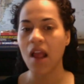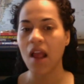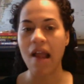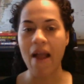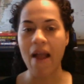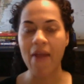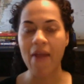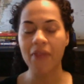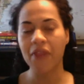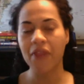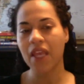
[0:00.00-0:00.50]

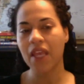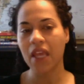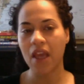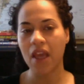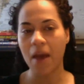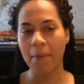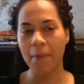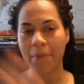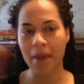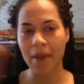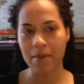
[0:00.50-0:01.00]
And the
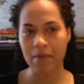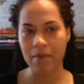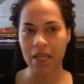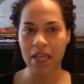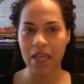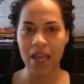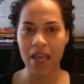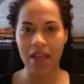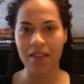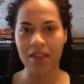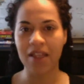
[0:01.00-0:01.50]
upcoming
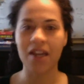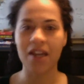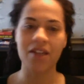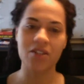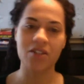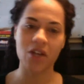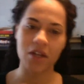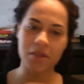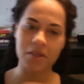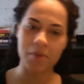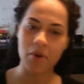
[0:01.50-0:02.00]
cake that I
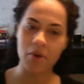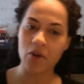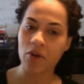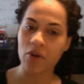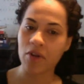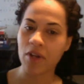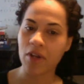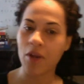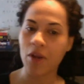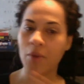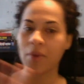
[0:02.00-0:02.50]
talked about
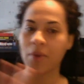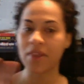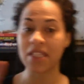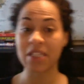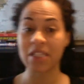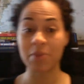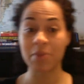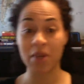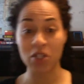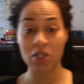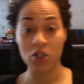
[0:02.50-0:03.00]
earlier with the
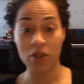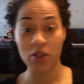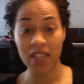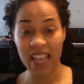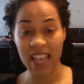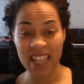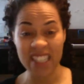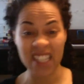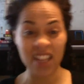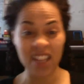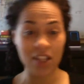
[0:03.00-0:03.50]
special
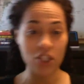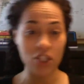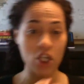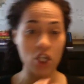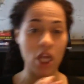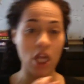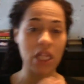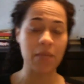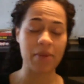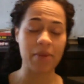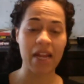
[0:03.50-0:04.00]
guest and the
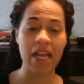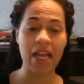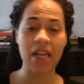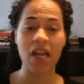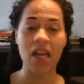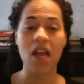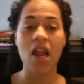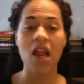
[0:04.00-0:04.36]
chocolate banana,